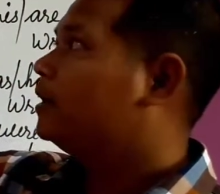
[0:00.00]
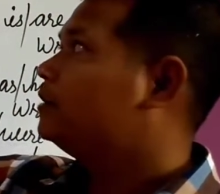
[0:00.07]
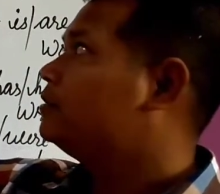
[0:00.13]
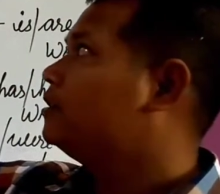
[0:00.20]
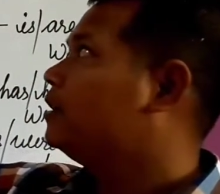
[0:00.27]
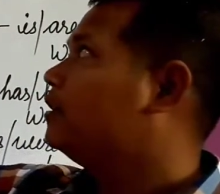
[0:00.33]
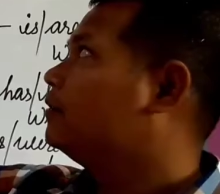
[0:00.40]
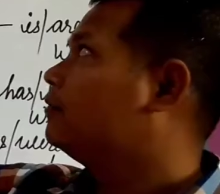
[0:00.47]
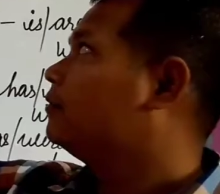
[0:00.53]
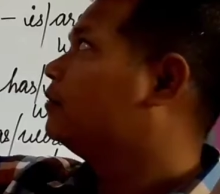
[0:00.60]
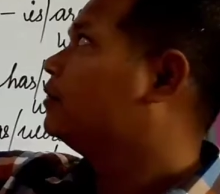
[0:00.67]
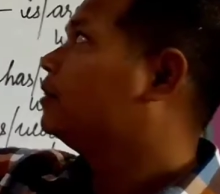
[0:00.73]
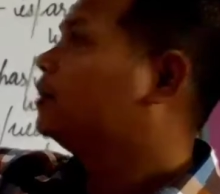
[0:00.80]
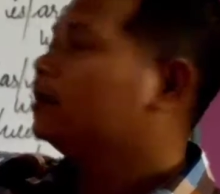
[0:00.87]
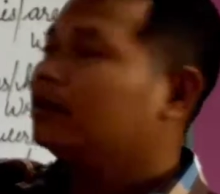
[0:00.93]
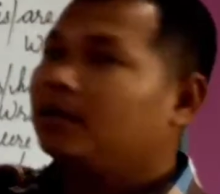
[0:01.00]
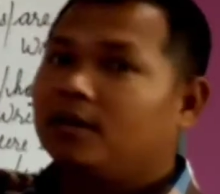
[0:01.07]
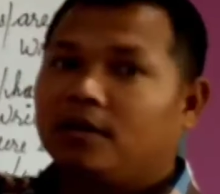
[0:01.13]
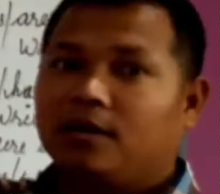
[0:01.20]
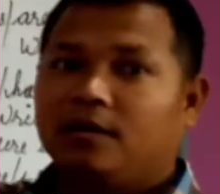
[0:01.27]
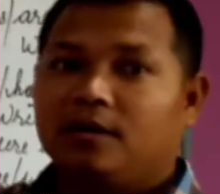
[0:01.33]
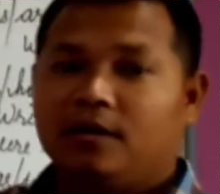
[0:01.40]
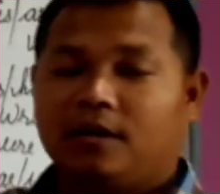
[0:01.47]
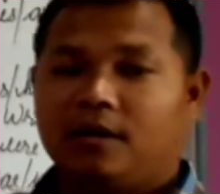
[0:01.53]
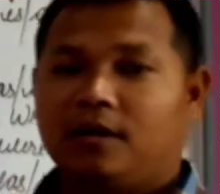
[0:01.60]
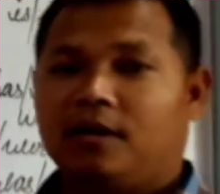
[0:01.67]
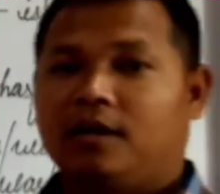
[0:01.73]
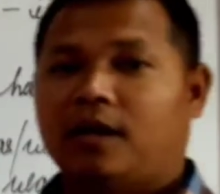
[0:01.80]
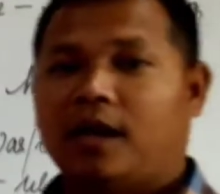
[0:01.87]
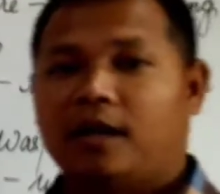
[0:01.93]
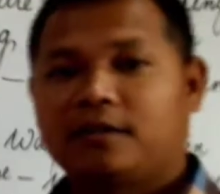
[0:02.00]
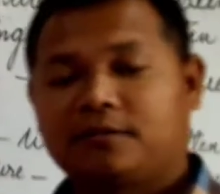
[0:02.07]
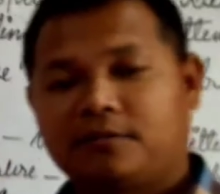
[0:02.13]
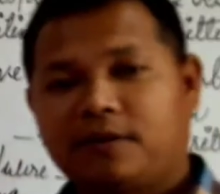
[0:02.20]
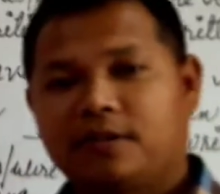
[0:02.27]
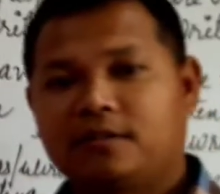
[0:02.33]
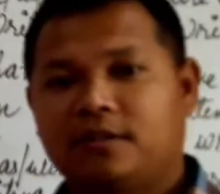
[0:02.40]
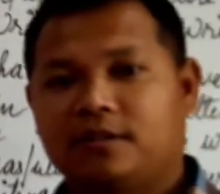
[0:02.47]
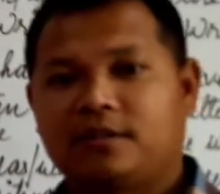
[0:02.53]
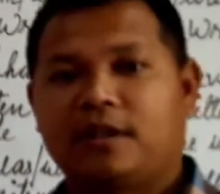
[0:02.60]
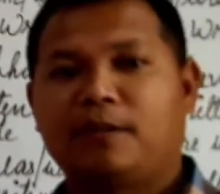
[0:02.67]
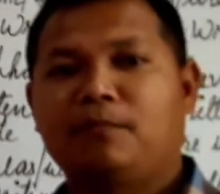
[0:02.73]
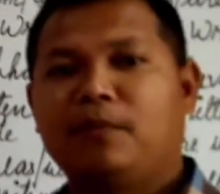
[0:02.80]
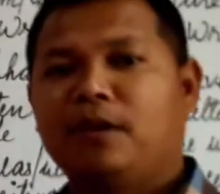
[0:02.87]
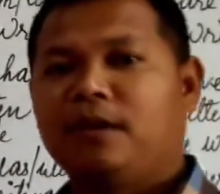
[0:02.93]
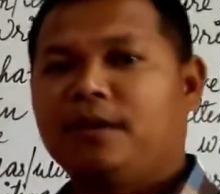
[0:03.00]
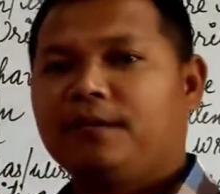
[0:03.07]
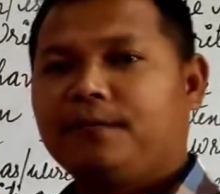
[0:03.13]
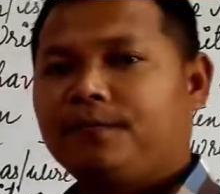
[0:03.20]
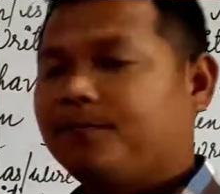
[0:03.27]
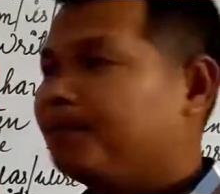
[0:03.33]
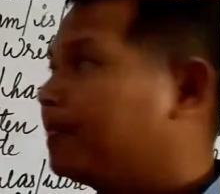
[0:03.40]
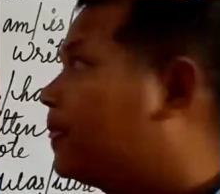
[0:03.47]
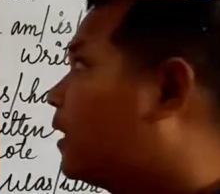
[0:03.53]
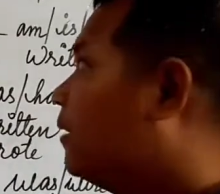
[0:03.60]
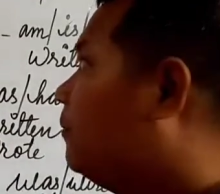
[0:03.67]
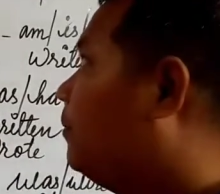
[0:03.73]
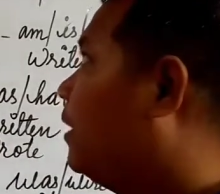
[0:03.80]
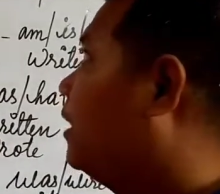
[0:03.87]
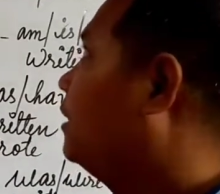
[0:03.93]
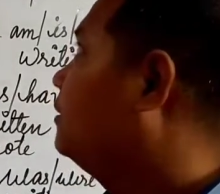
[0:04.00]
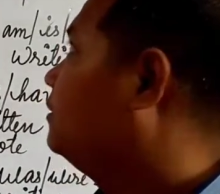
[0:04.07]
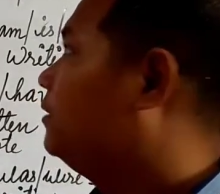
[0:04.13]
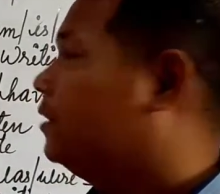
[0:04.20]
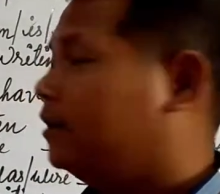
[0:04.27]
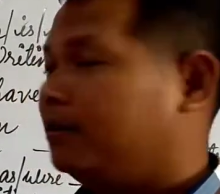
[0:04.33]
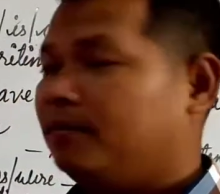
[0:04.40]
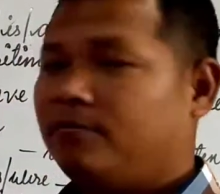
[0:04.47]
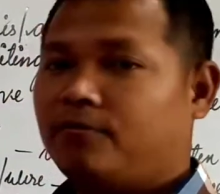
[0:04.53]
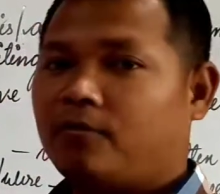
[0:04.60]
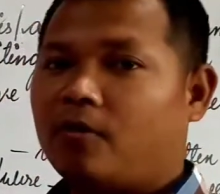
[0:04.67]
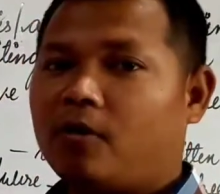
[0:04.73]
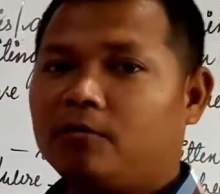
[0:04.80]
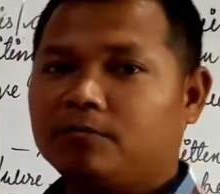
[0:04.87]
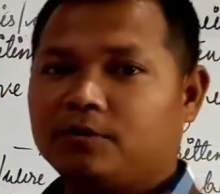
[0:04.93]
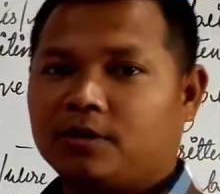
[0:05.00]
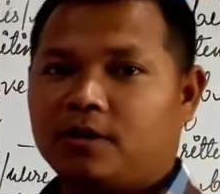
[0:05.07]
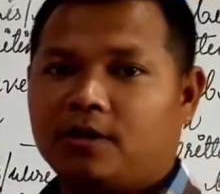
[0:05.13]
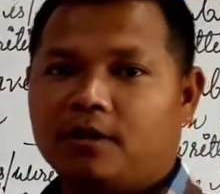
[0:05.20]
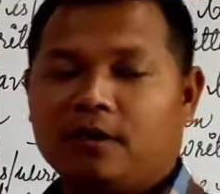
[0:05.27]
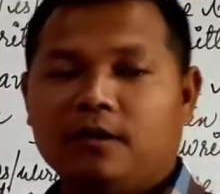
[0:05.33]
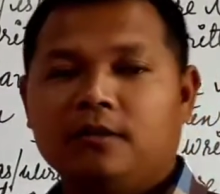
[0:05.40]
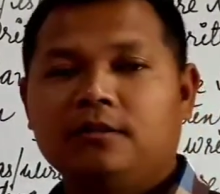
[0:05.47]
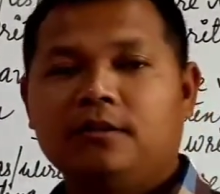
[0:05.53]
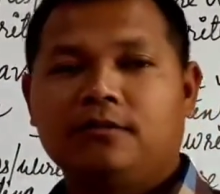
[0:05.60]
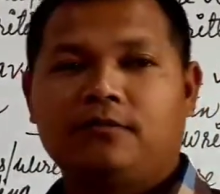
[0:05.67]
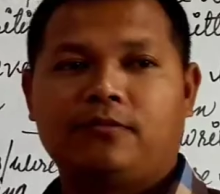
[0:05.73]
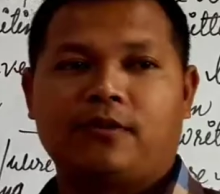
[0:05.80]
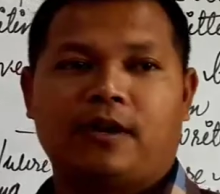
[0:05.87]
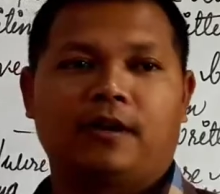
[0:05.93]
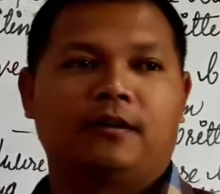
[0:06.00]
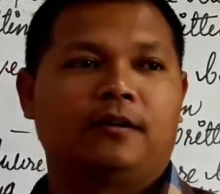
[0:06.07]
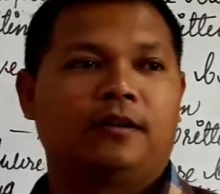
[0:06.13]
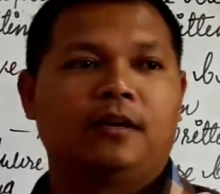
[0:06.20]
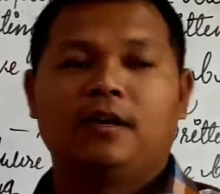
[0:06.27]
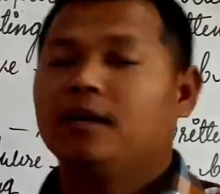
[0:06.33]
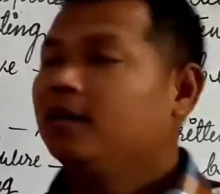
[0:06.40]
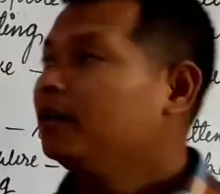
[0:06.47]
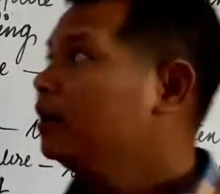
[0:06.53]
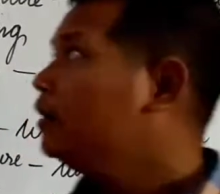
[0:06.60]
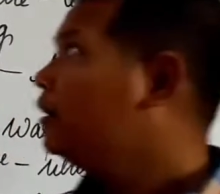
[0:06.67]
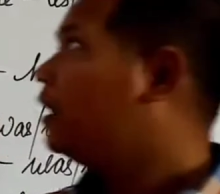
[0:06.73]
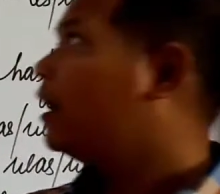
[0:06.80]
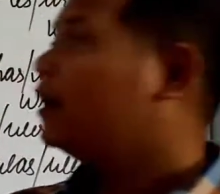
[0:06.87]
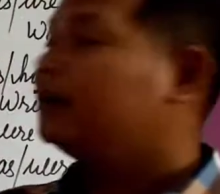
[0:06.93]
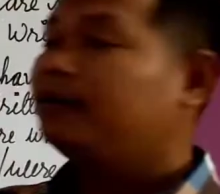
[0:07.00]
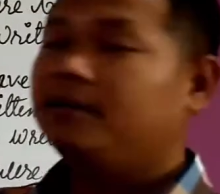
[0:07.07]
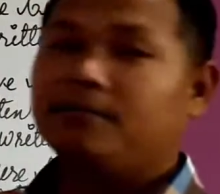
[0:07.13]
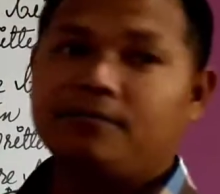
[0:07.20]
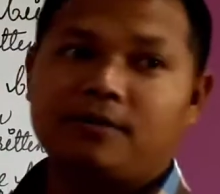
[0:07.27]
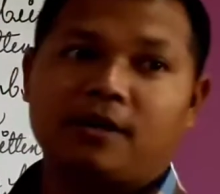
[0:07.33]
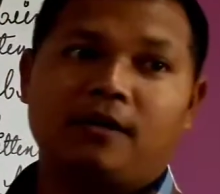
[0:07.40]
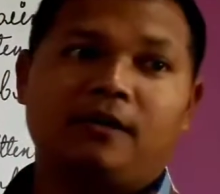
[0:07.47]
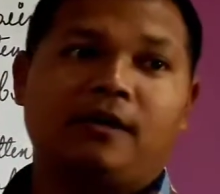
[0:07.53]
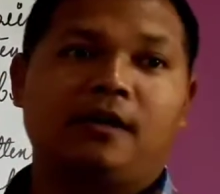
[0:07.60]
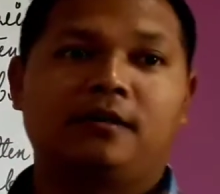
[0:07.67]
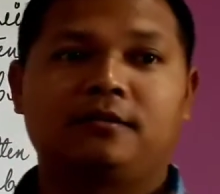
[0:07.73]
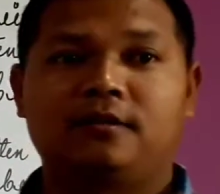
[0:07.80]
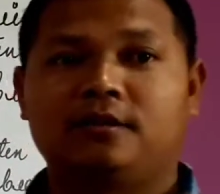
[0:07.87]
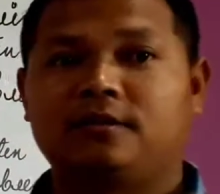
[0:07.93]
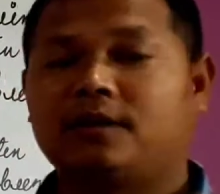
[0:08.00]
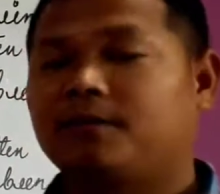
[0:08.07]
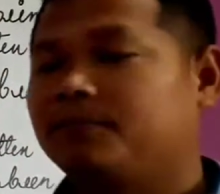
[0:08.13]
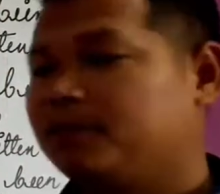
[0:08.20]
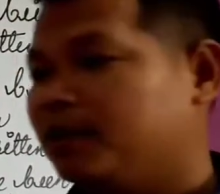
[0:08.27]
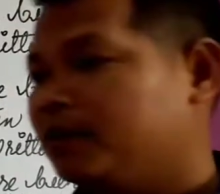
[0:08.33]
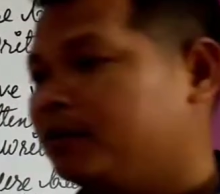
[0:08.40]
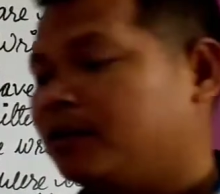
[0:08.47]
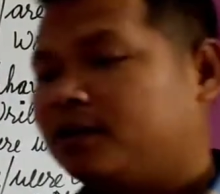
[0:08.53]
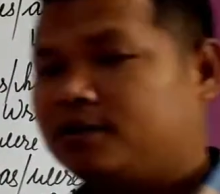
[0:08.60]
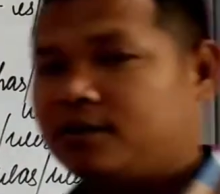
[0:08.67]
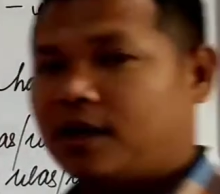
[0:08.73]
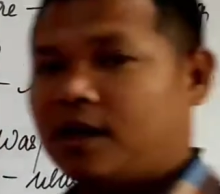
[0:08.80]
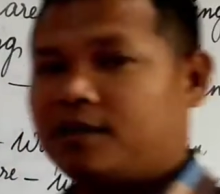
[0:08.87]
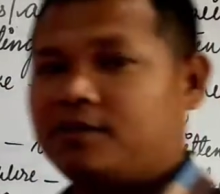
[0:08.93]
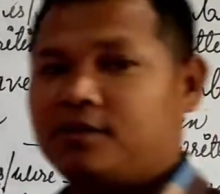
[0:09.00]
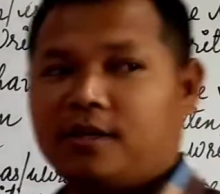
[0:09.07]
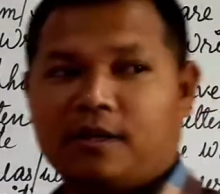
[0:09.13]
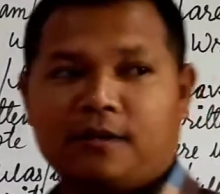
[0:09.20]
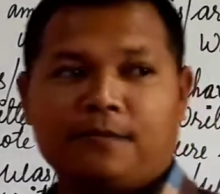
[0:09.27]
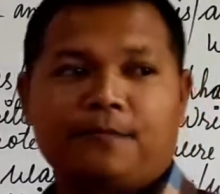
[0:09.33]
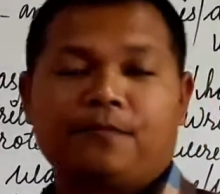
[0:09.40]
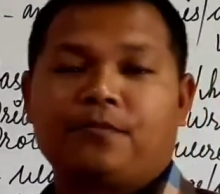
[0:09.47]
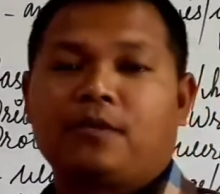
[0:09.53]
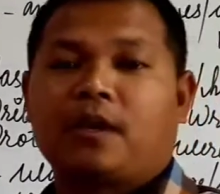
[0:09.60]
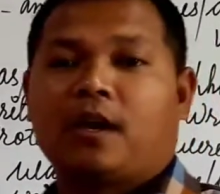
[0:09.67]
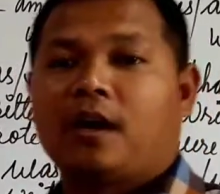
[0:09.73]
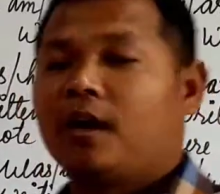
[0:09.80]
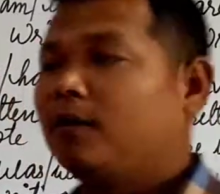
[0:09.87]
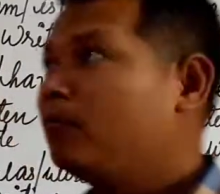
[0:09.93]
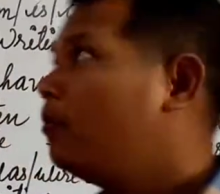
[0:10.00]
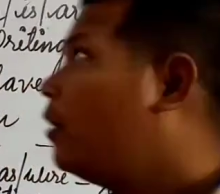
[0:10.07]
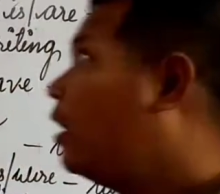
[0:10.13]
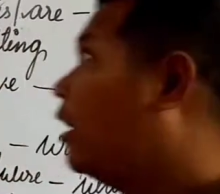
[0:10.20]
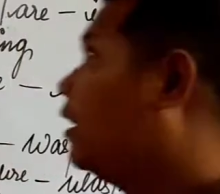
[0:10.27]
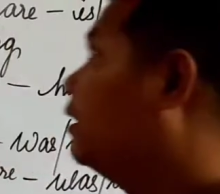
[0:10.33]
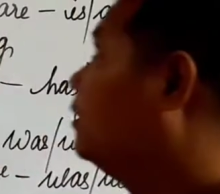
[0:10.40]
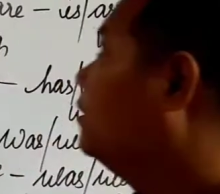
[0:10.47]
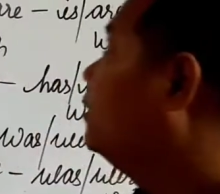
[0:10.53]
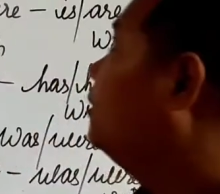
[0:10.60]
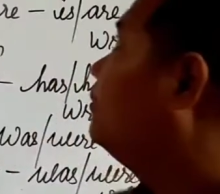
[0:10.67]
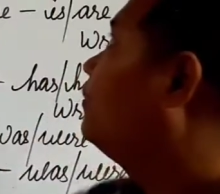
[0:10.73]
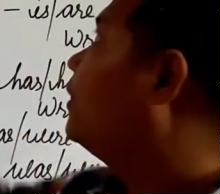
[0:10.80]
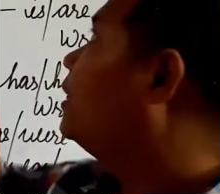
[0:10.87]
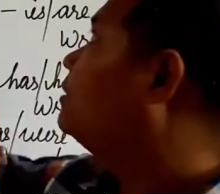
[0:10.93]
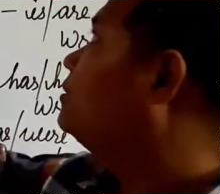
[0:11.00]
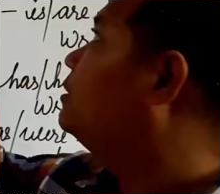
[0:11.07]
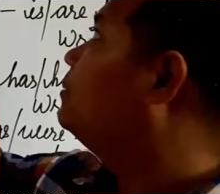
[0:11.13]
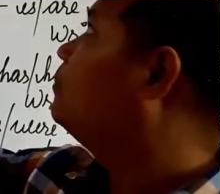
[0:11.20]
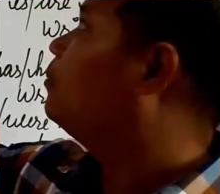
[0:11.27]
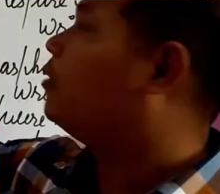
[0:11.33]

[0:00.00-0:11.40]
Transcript: passive express the same meaning, but their forms are different. In active sentence, the subject does action, and while in passive